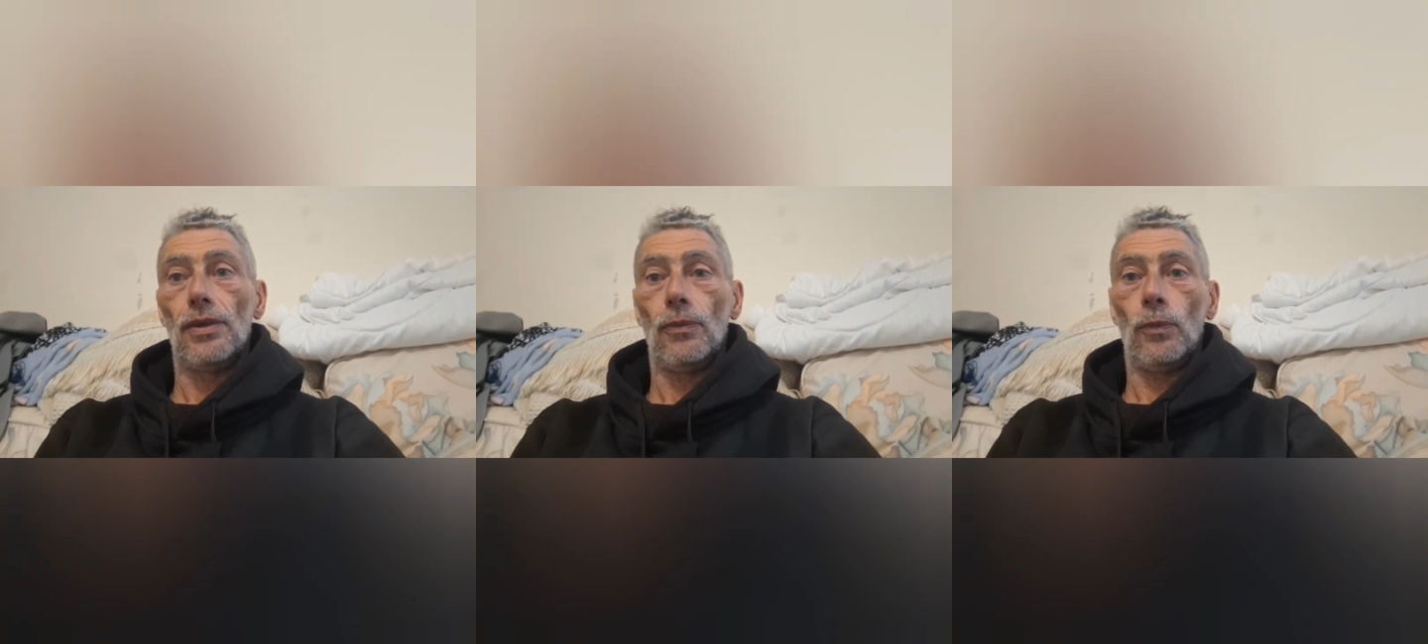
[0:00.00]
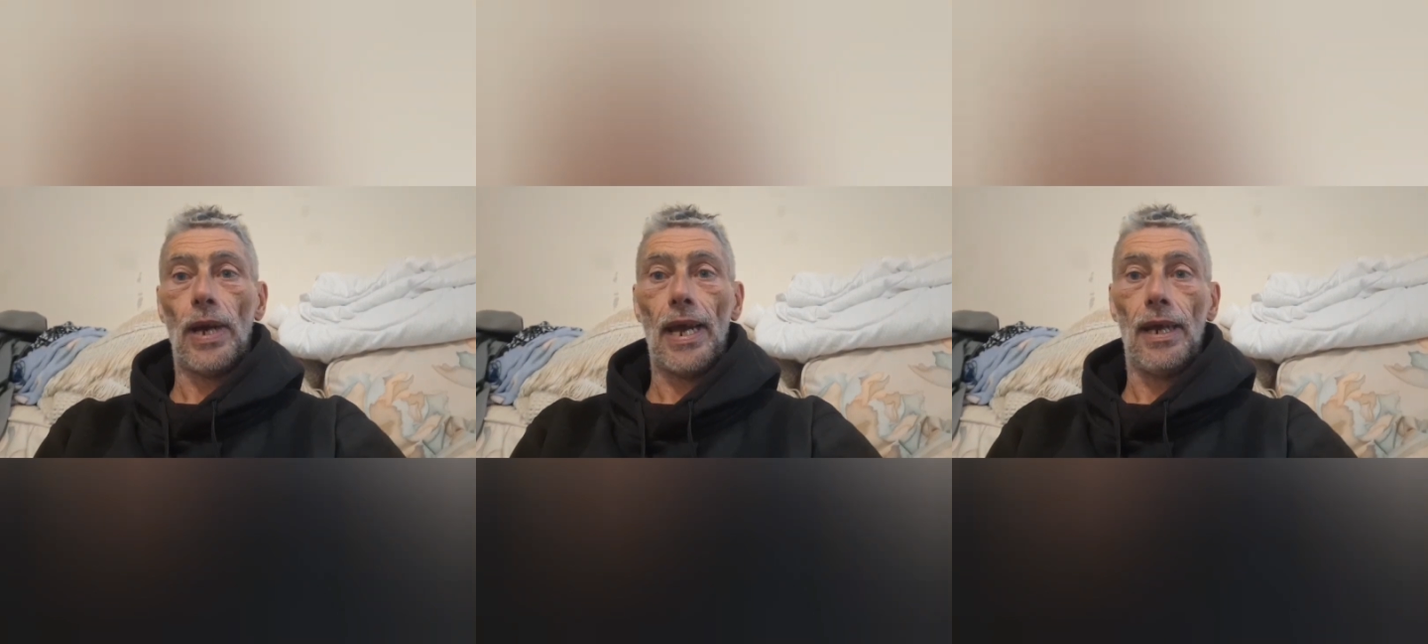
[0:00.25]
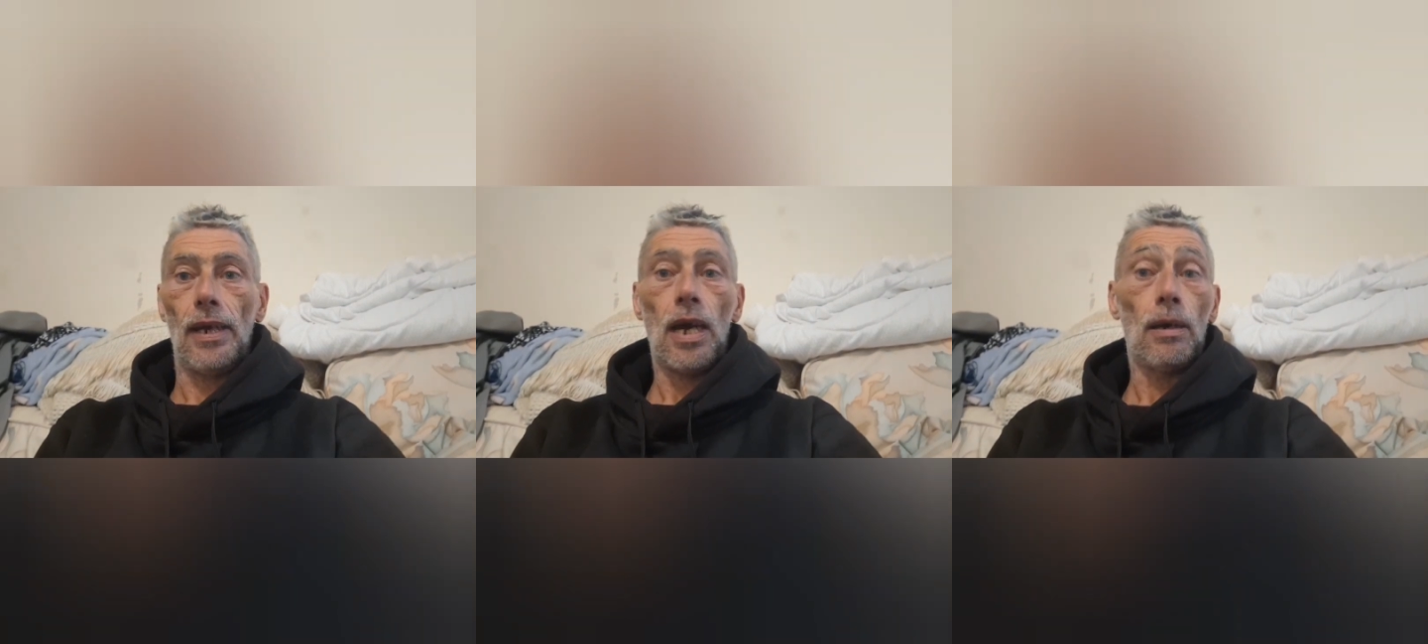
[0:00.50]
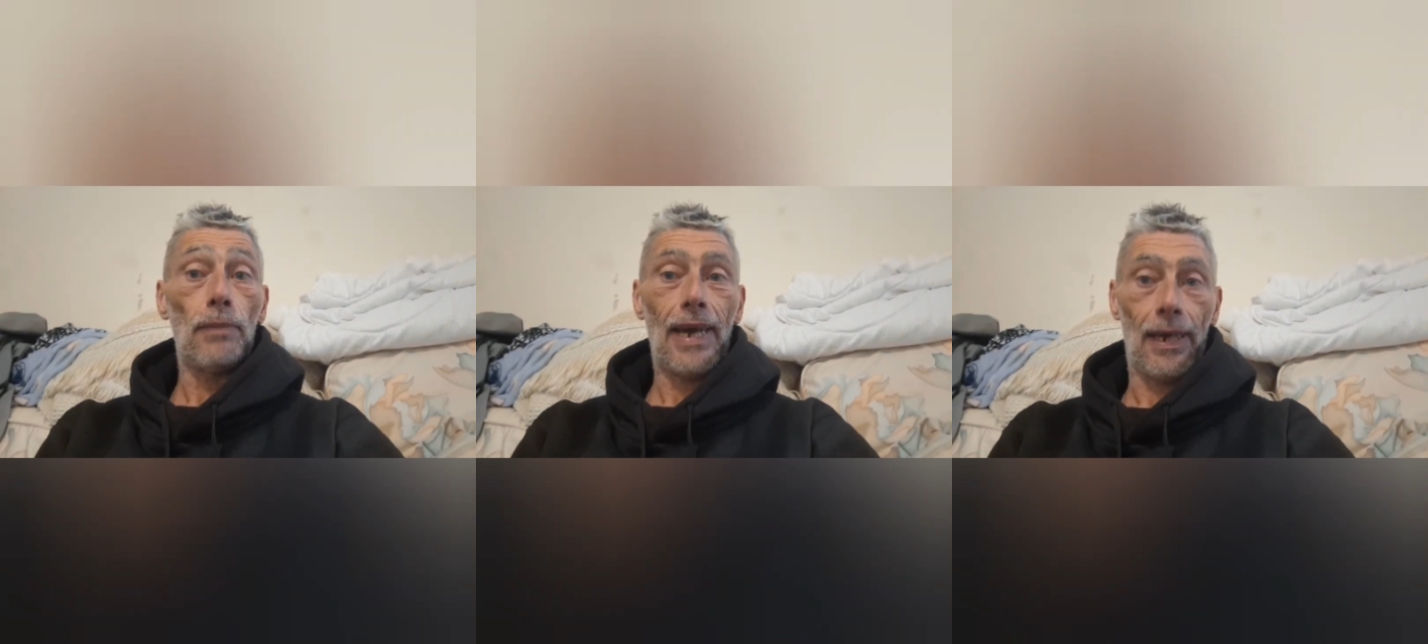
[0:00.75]
when
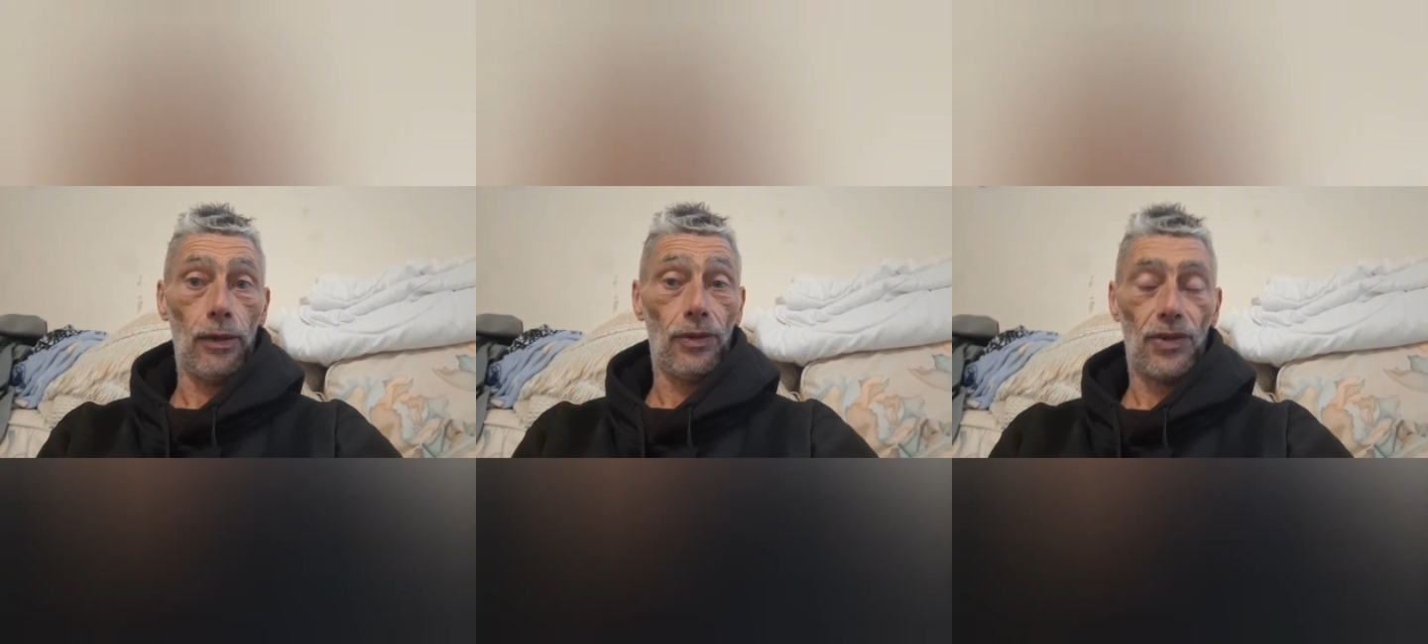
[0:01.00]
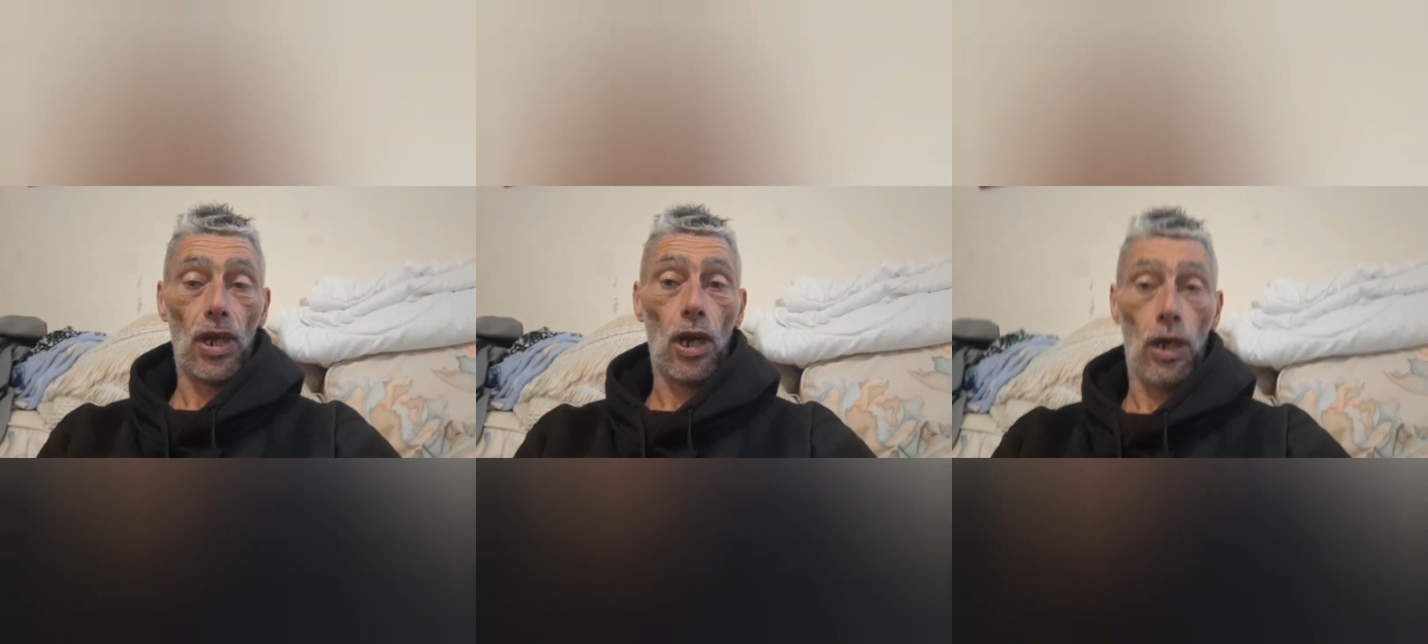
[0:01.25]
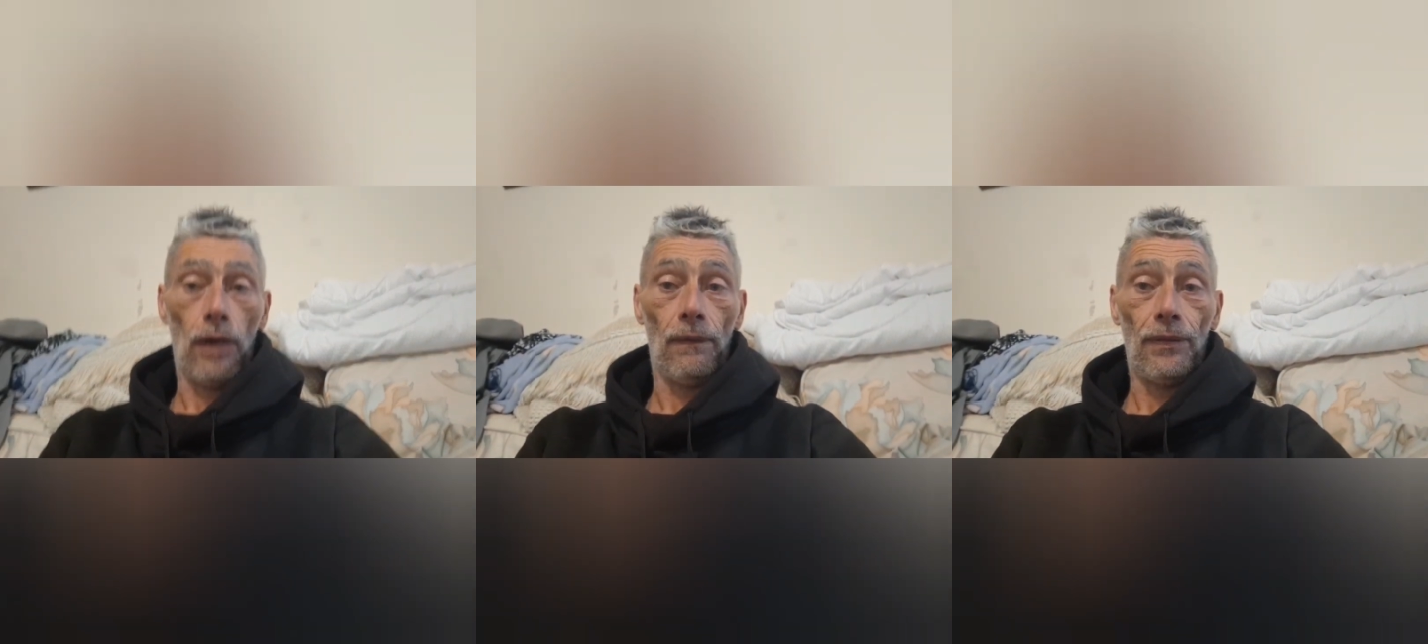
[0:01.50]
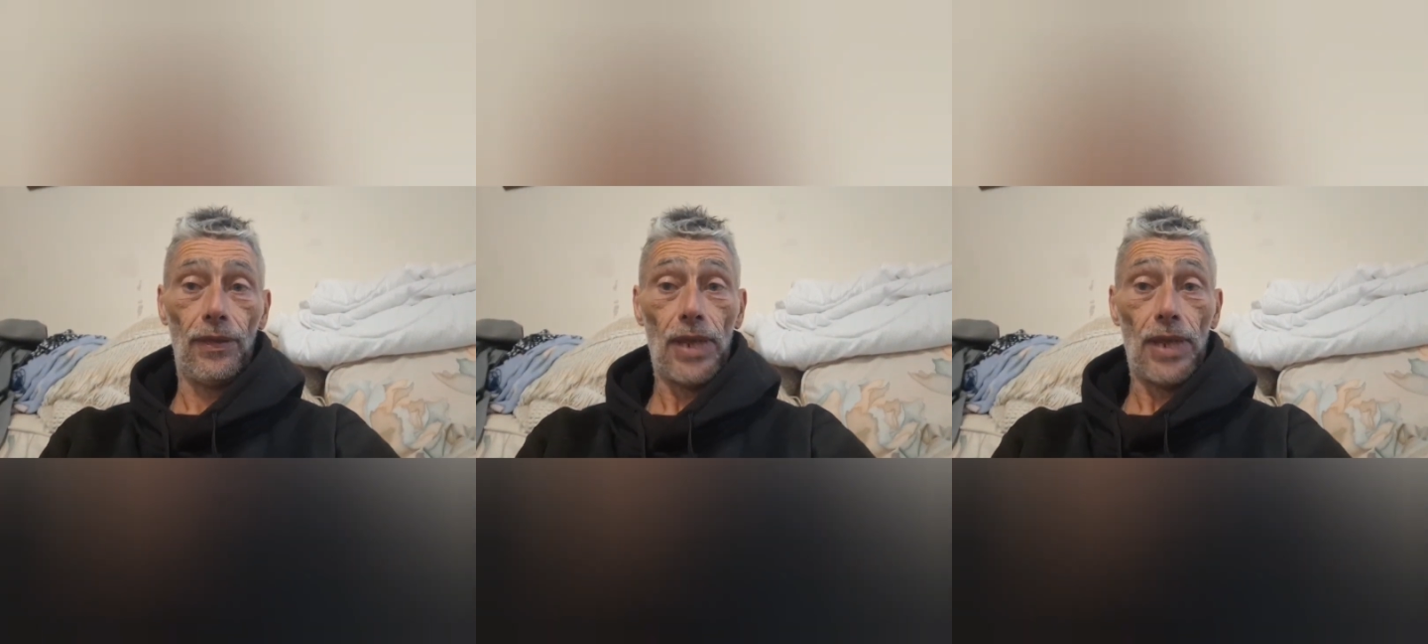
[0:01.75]
I'm out on